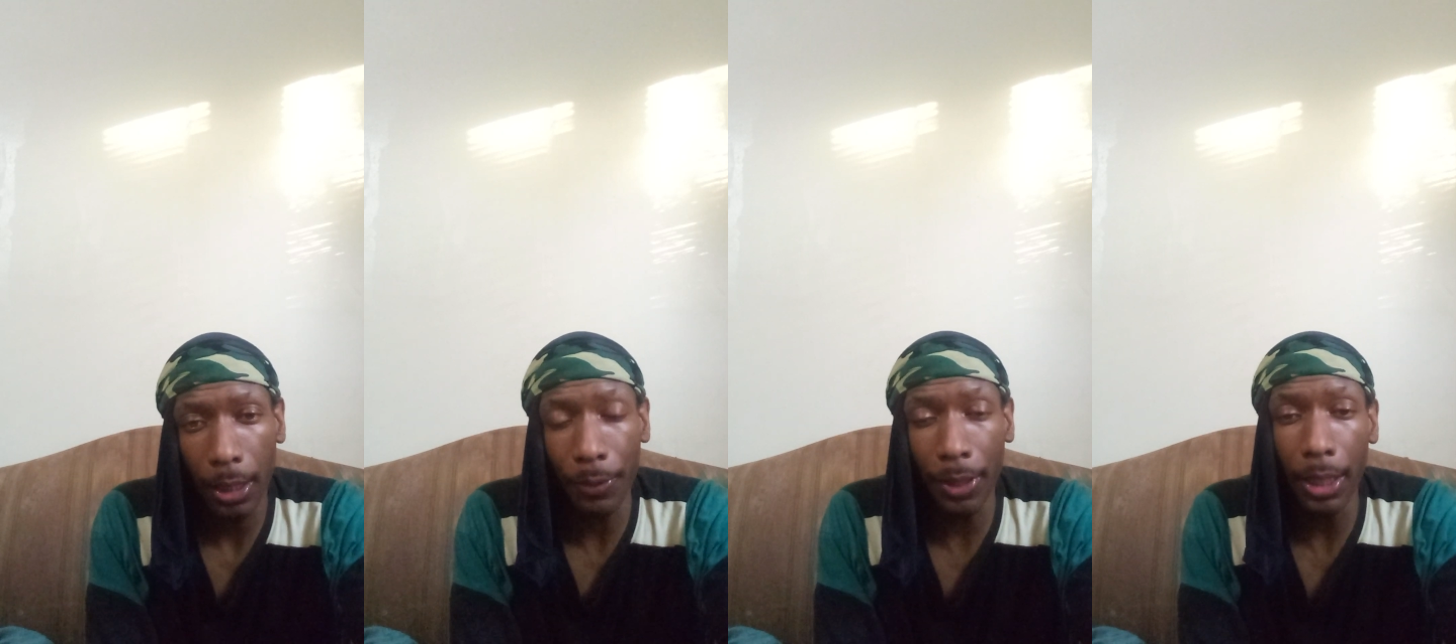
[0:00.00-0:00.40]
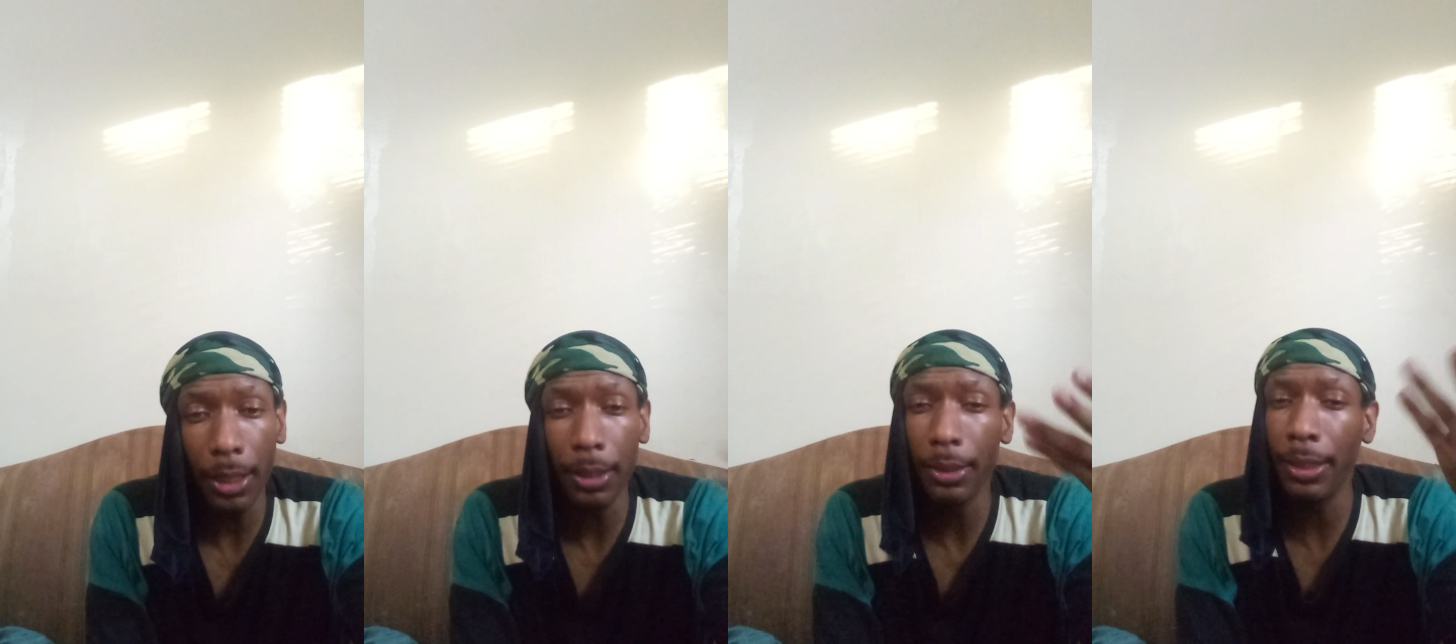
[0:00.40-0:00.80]

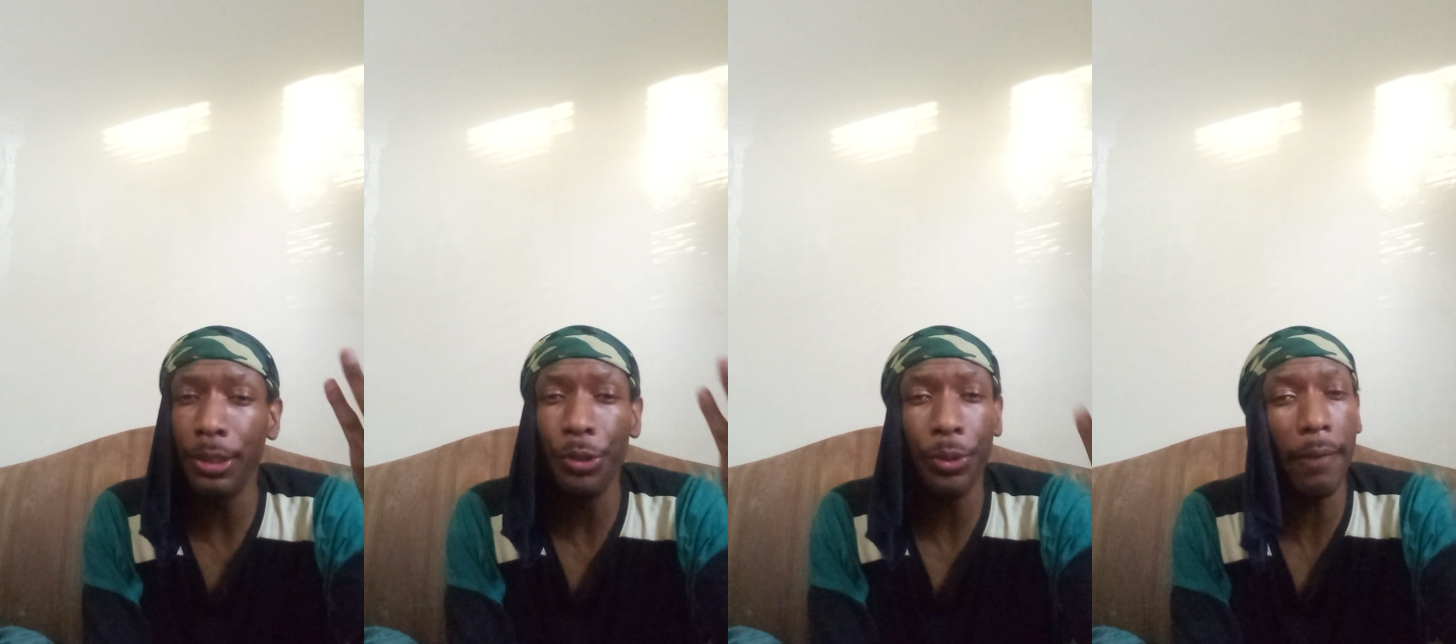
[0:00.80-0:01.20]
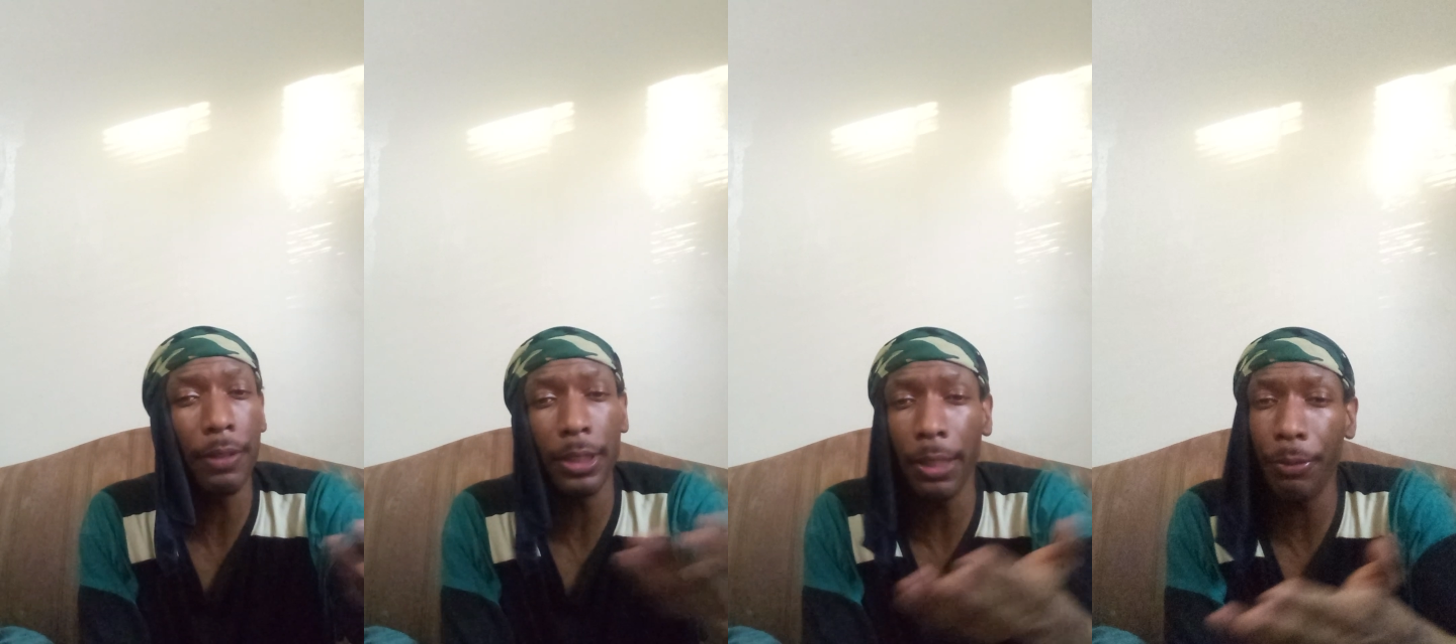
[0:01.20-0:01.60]
okay, then you have
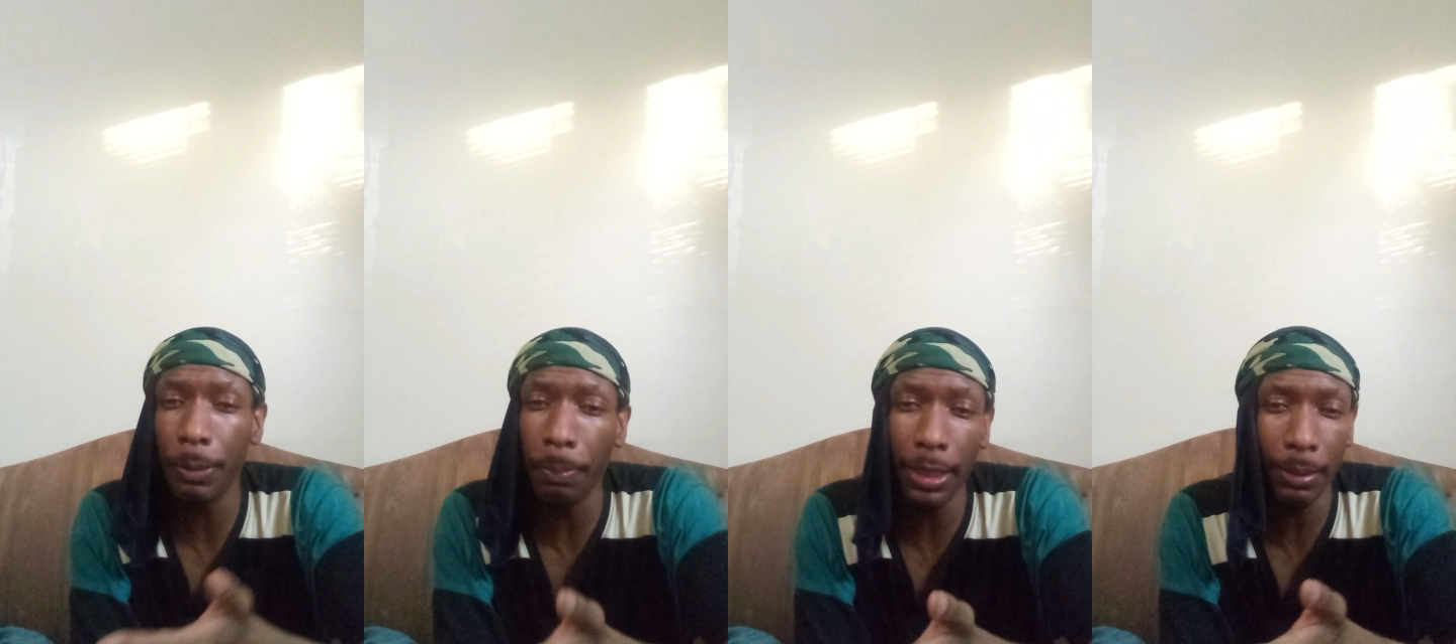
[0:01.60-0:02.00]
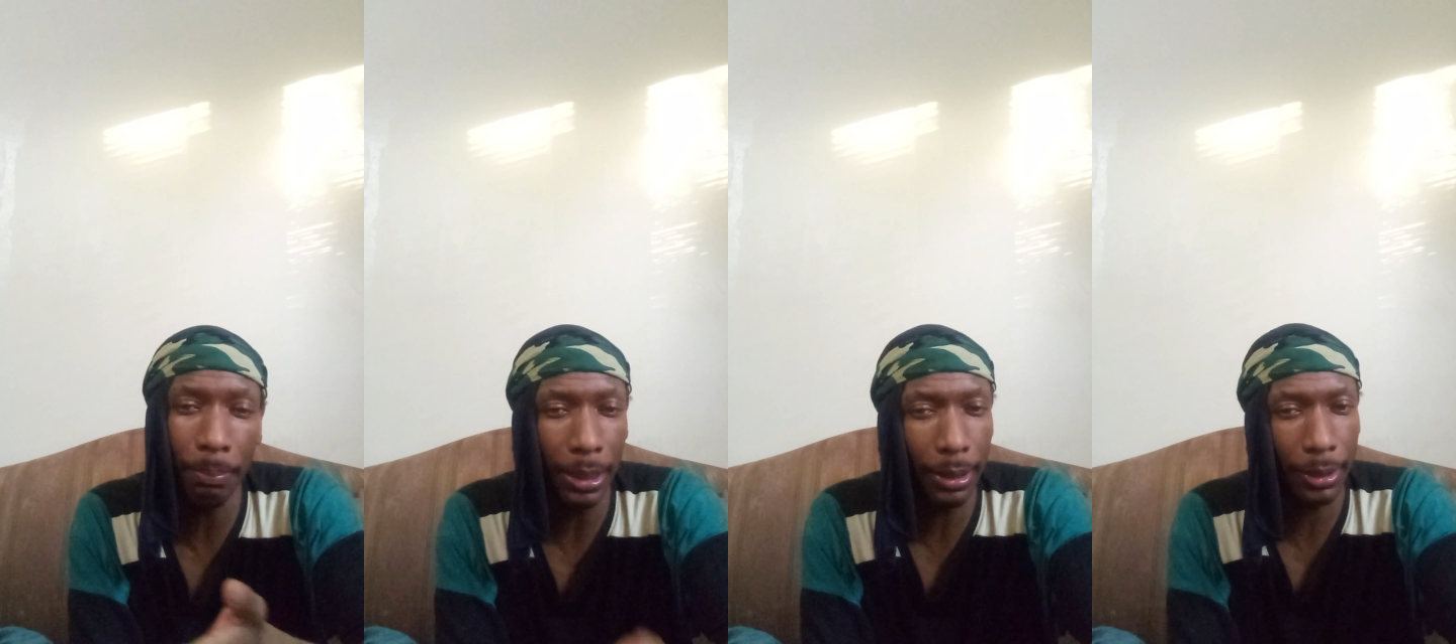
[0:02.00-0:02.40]
to take
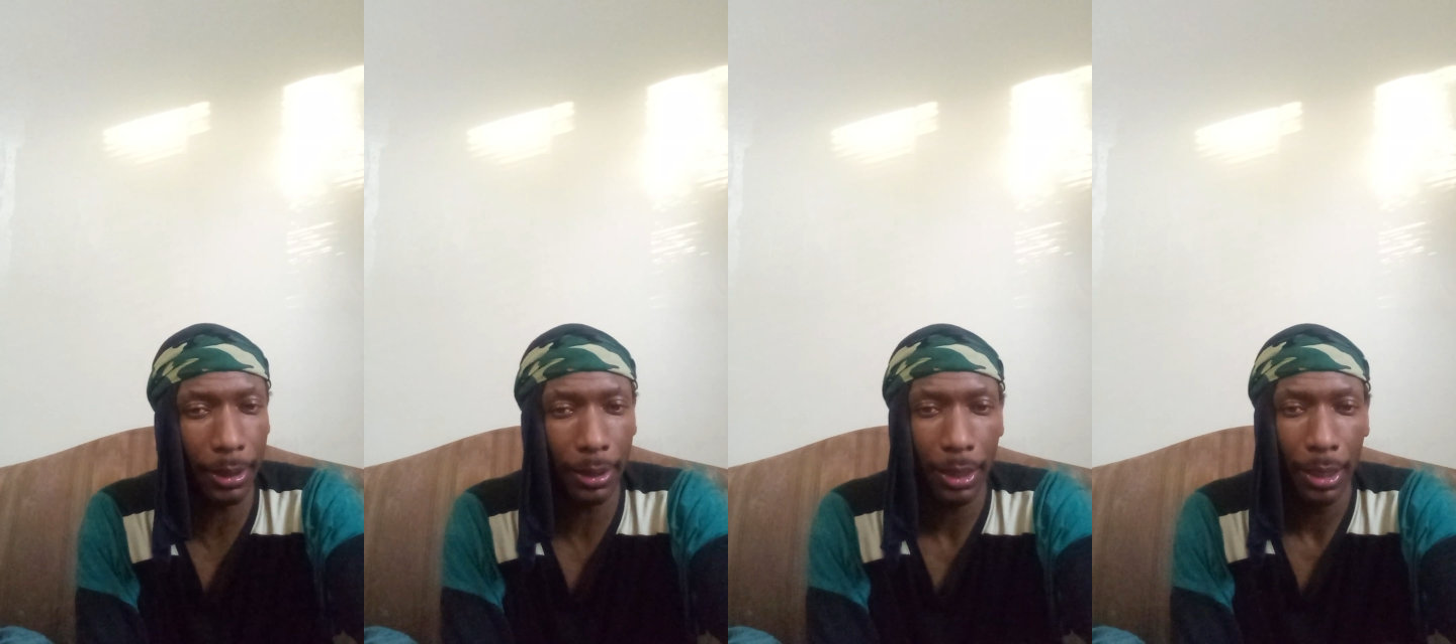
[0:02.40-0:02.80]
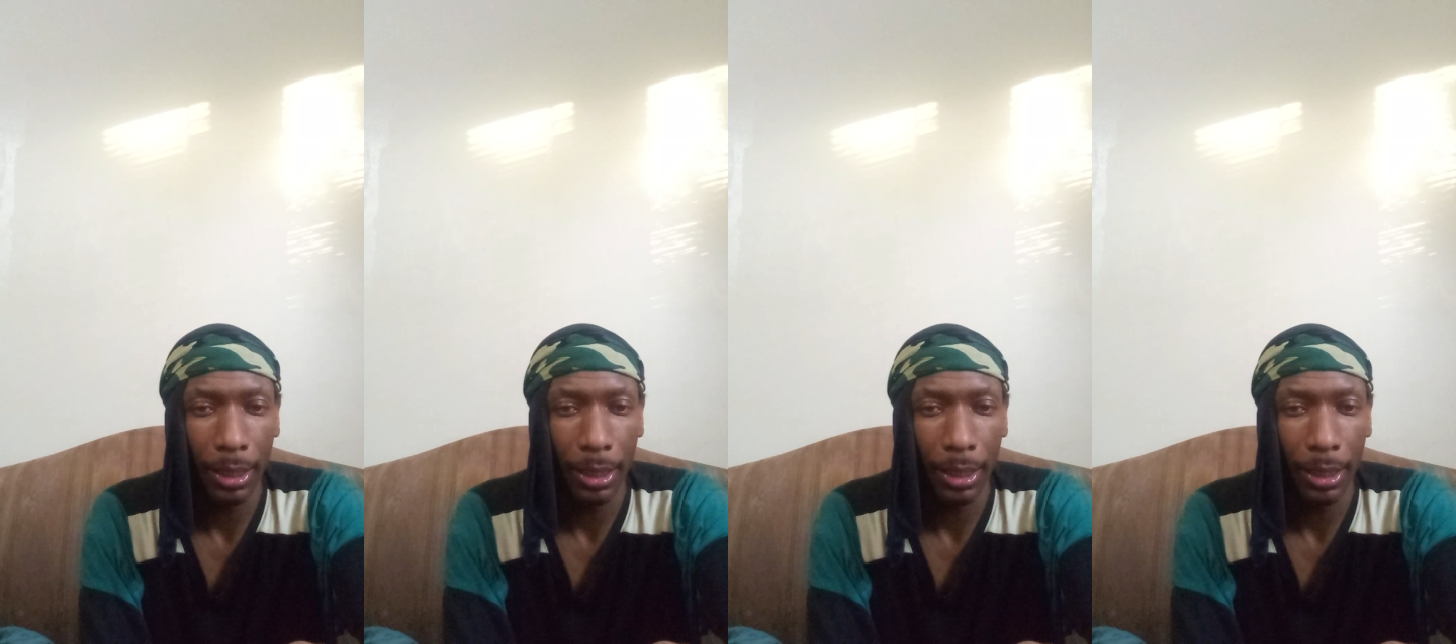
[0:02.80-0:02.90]
responsibility